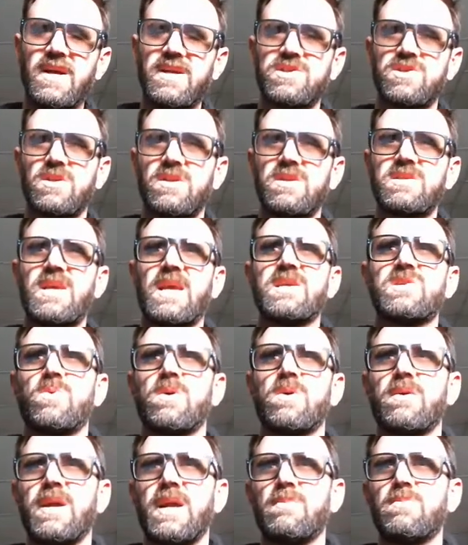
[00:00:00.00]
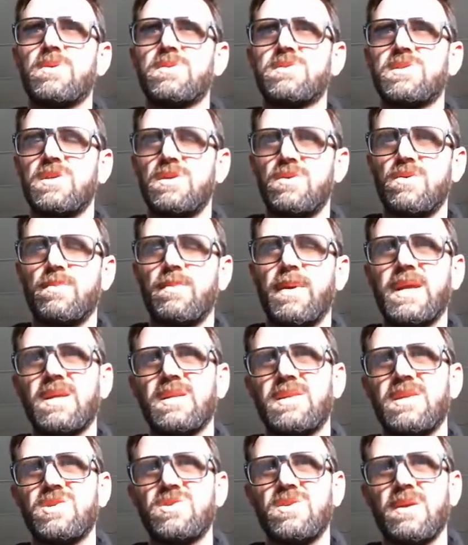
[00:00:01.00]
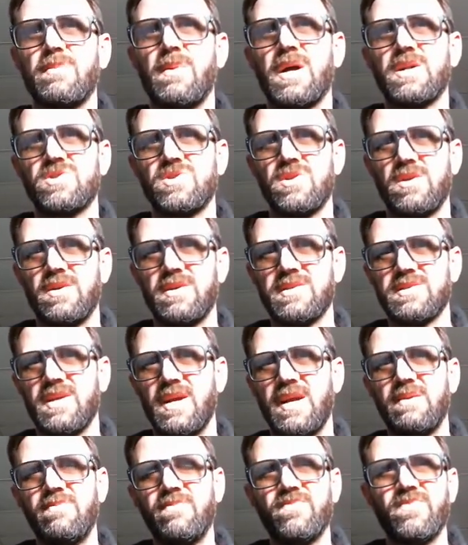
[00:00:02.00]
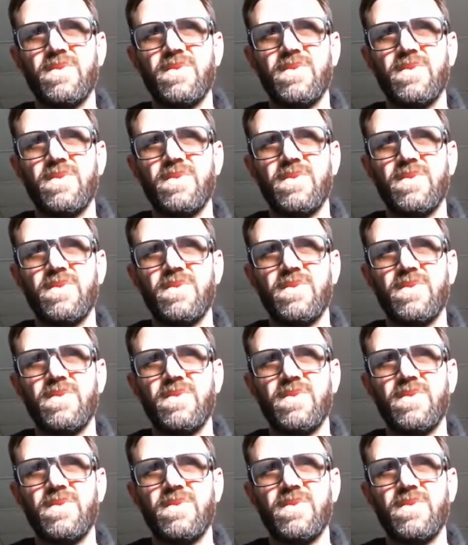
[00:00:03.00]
So in this case, we were able to make a digitally modular design.